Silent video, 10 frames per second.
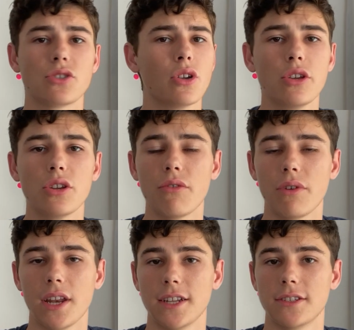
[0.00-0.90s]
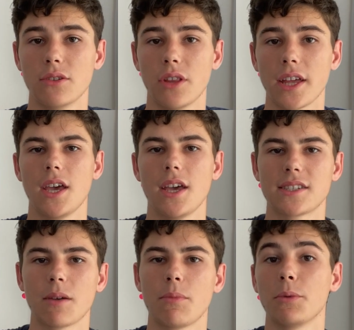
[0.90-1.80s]
no, you don't really need to do that.
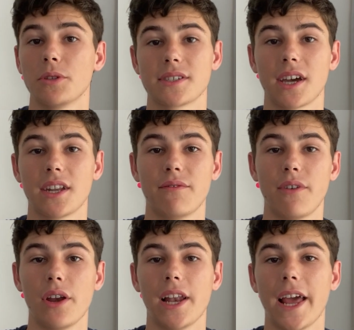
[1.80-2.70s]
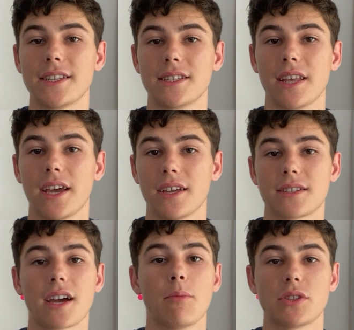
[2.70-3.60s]
Some people decided very late in their
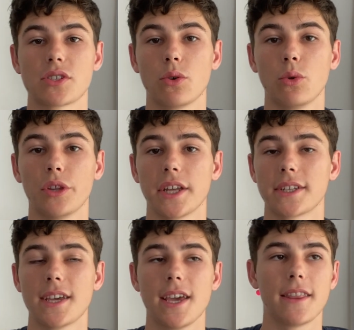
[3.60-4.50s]
time at school that